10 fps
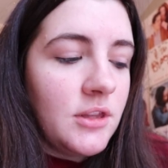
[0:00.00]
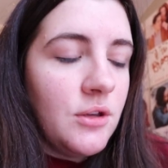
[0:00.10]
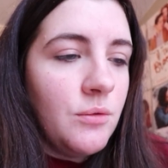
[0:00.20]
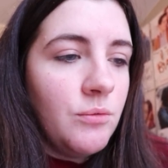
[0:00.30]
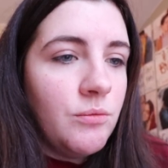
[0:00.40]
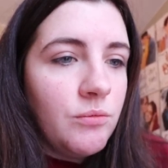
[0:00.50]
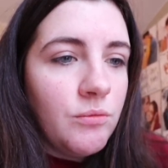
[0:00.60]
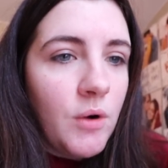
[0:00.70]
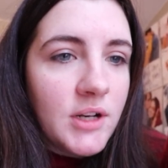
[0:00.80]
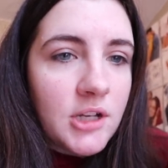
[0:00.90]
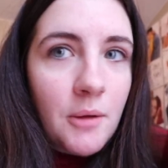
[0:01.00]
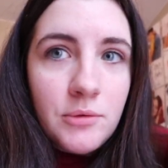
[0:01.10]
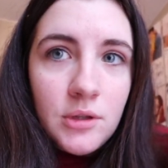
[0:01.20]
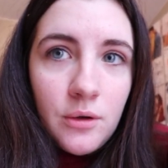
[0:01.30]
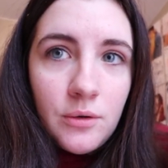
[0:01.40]
you want to
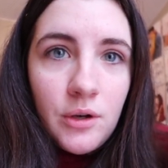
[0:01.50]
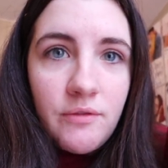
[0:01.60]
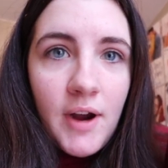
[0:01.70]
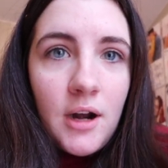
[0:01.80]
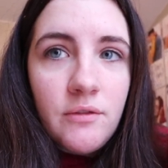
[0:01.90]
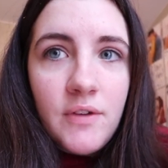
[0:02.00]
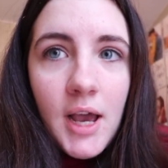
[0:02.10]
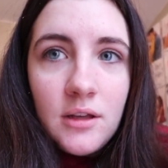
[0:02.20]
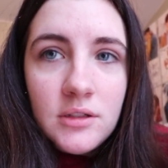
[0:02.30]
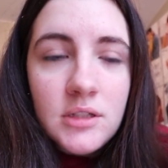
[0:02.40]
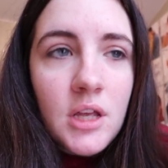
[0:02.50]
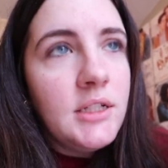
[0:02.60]
upload your final files